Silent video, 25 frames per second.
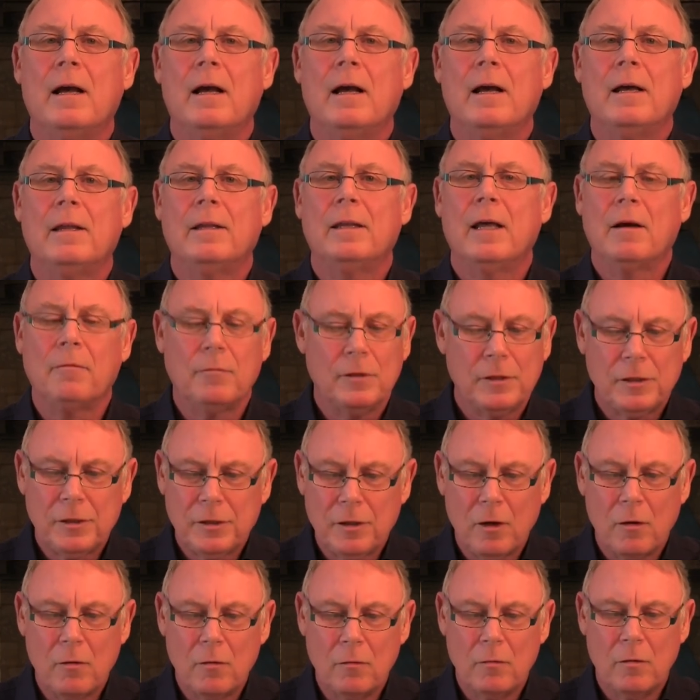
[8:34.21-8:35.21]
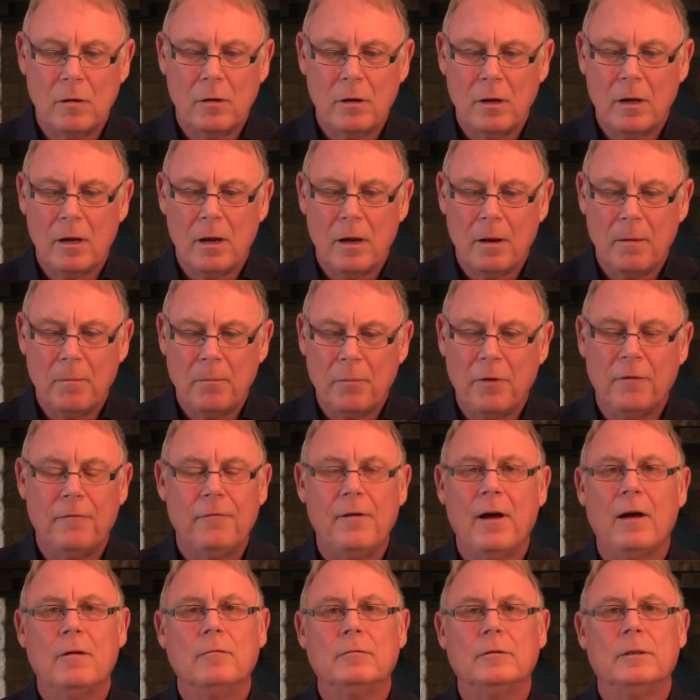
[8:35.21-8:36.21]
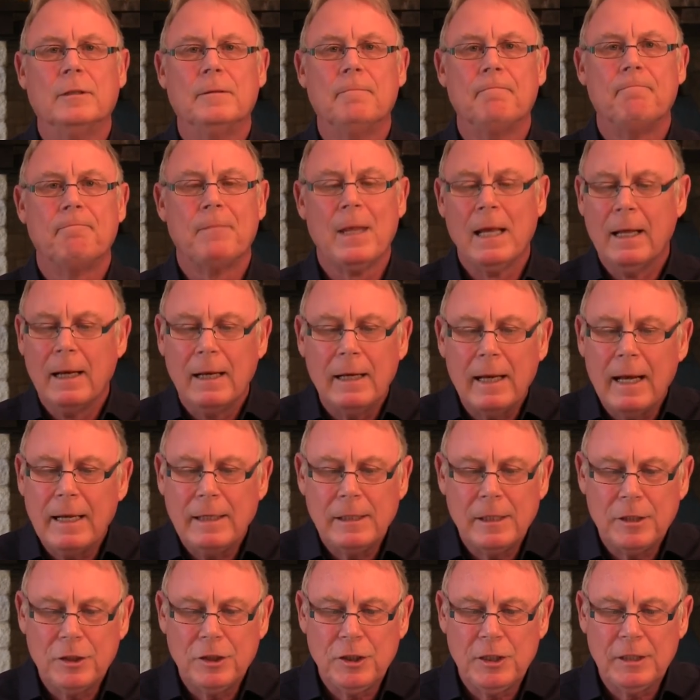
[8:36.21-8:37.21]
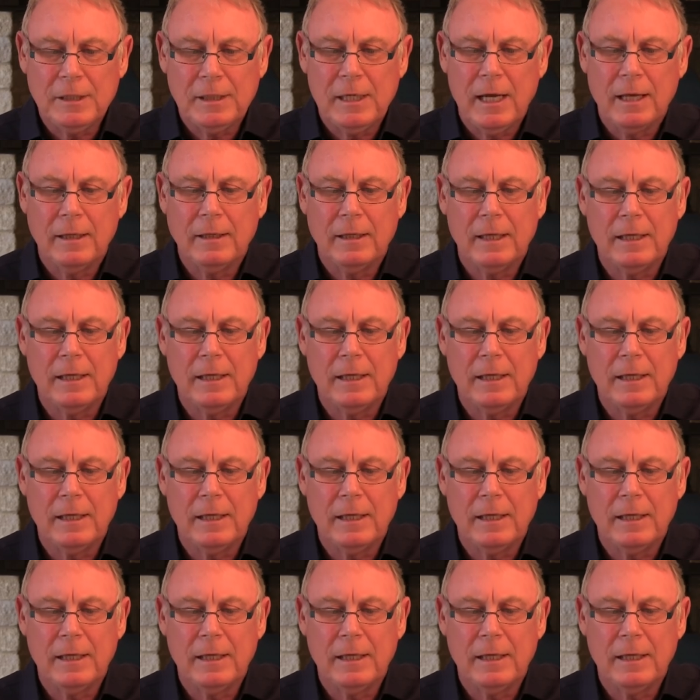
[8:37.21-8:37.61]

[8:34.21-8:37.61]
that was so profound. Later, she said